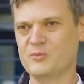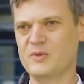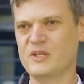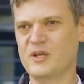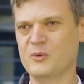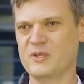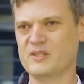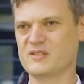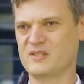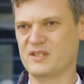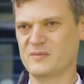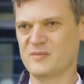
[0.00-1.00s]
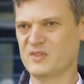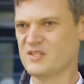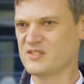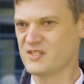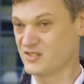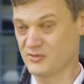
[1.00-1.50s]
we know it.
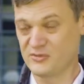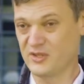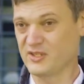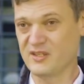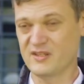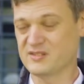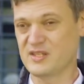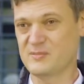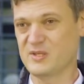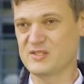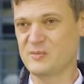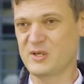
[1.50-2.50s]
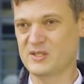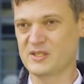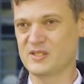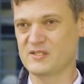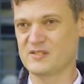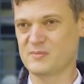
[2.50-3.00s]
This is different in some other
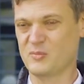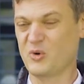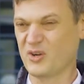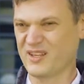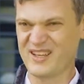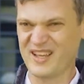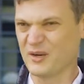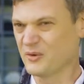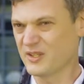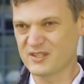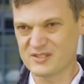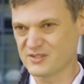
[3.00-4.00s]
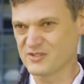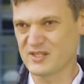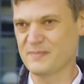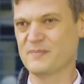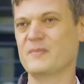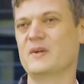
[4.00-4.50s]
markets, more chaotic to
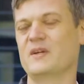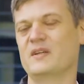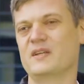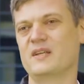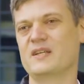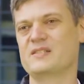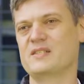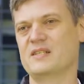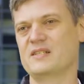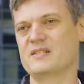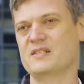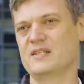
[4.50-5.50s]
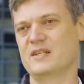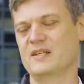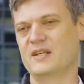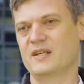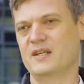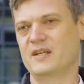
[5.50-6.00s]
some extent.
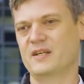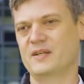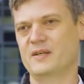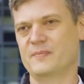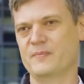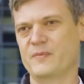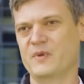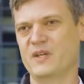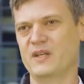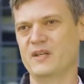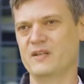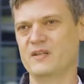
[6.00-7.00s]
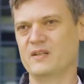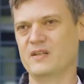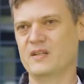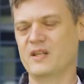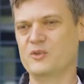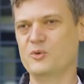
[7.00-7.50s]

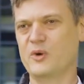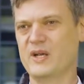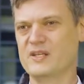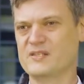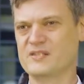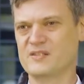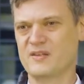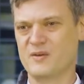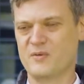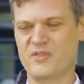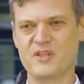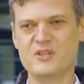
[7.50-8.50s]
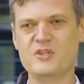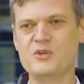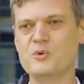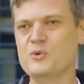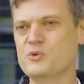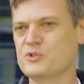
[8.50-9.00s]
In the US, with the
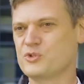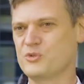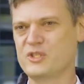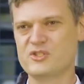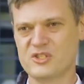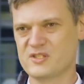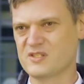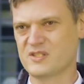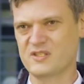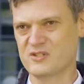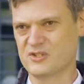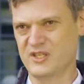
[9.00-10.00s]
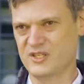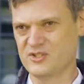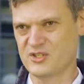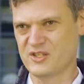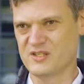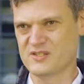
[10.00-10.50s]
huge regions in Los
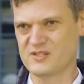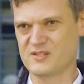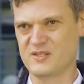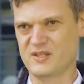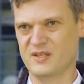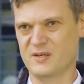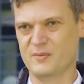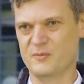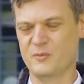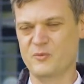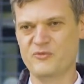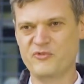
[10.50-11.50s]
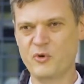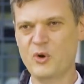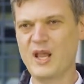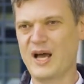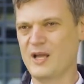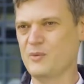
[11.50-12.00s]
Angeles,
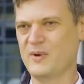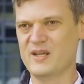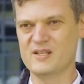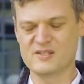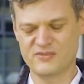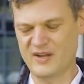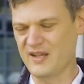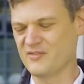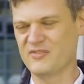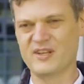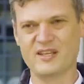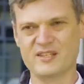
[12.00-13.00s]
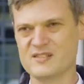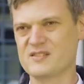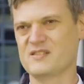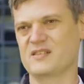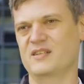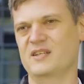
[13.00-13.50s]
full highways, 5
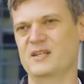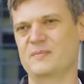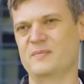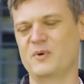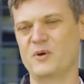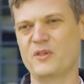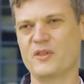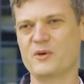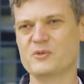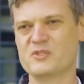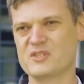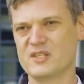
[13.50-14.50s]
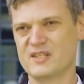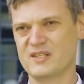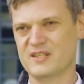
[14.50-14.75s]
lanes, all those